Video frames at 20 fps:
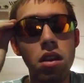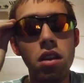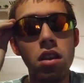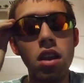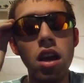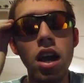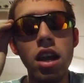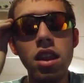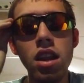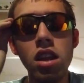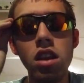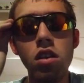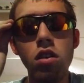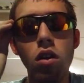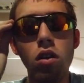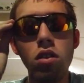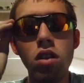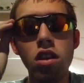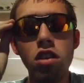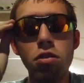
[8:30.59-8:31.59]
I think they're
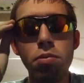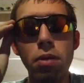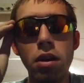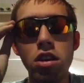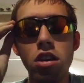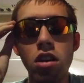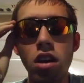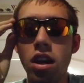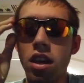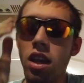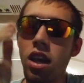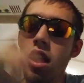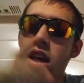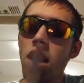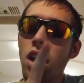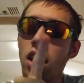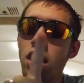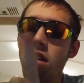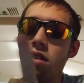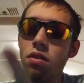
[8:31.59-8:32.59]
only special, again,
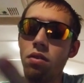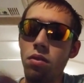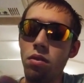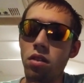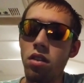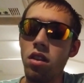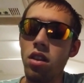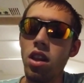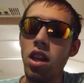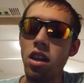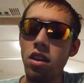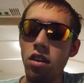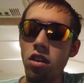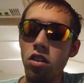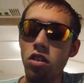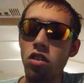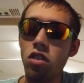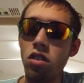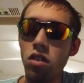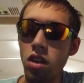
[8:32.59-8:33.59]
I, they are
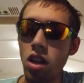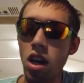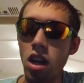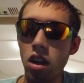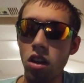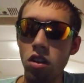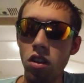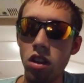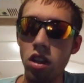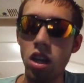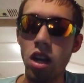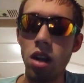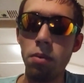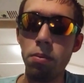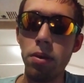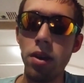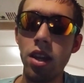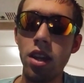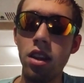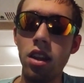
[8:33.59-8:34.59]
not a good
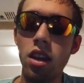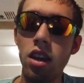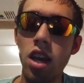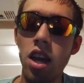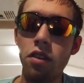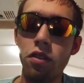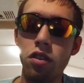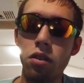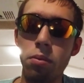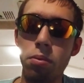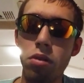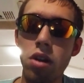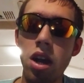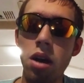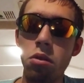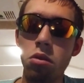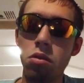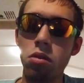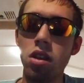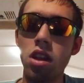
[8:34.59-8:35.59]
company. They have some
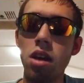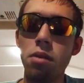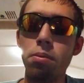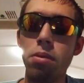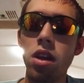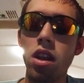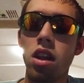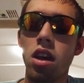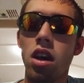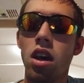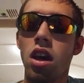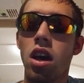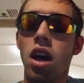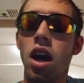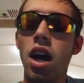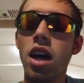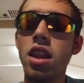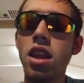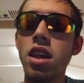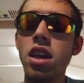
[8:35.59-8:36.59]
problems with it, but
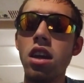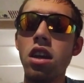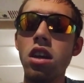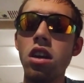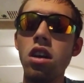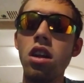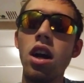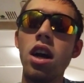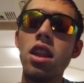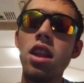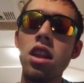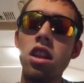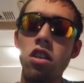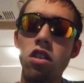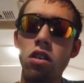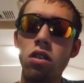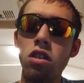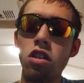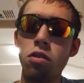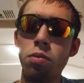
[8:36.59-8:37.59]
I think a good, I think their
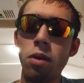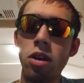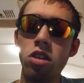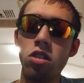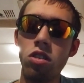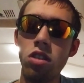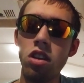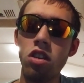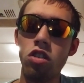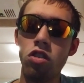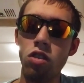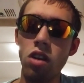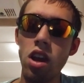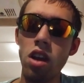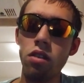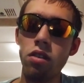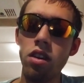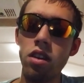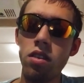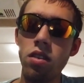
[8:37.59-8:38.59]
only specialty is
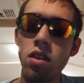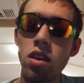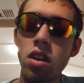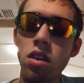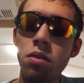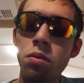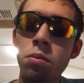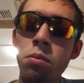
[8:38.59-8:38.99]
drag racing.